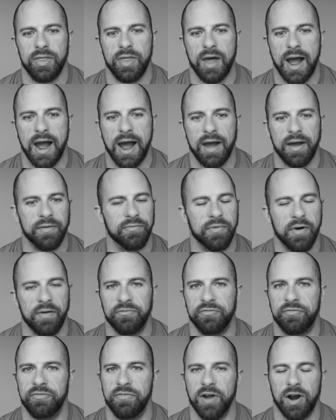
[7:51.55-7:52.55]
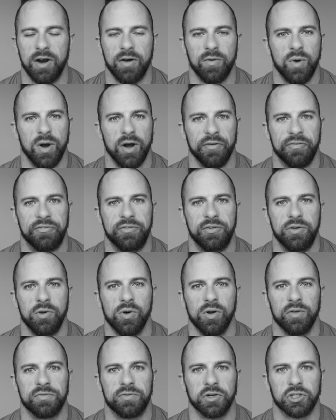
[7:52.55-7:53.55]
I, am very well
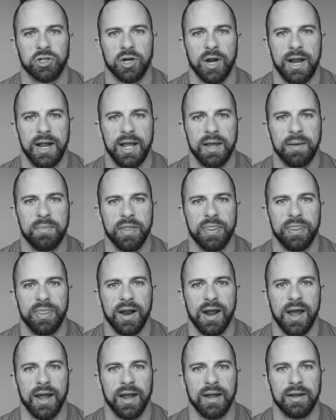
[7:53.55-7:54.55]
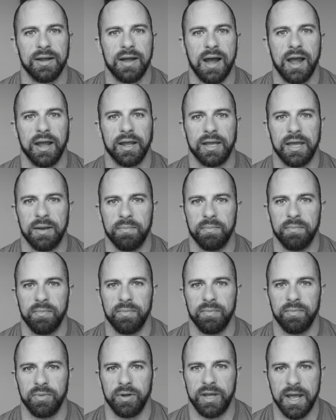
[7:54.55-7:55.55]
fueled for training, but then I, I can
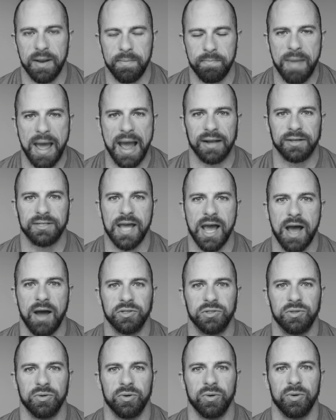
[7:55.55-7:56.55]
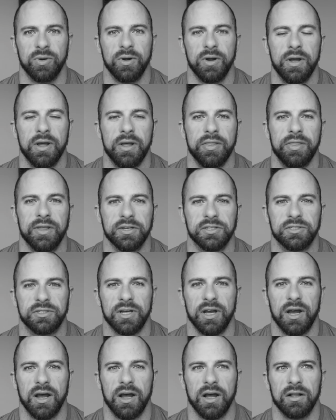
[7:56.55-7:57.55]
get back down to this
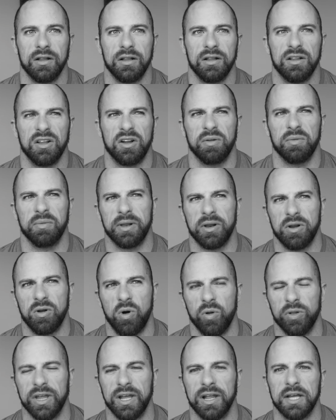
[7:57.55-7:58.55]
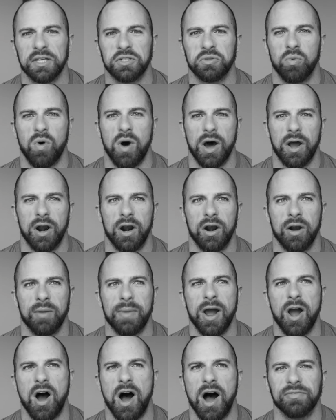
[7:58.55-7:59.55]
uh, little bit holding less water on
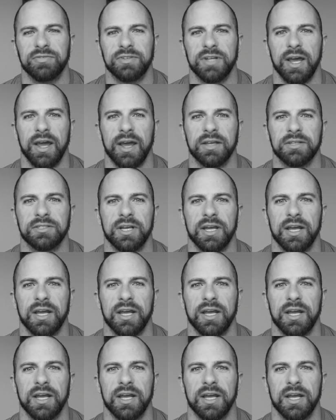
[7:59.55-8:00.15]
my off days